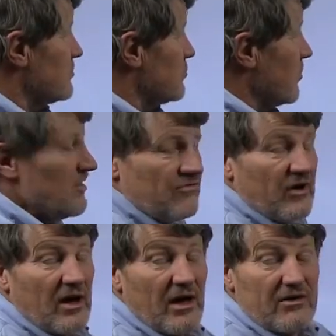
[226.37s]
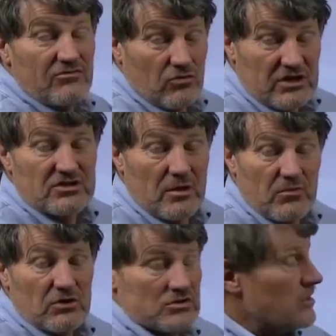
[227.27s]

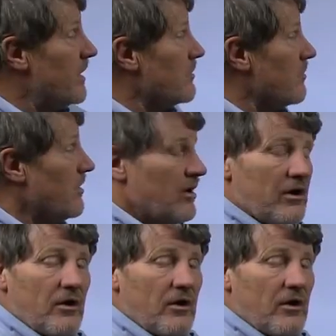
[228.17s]
20-some years later,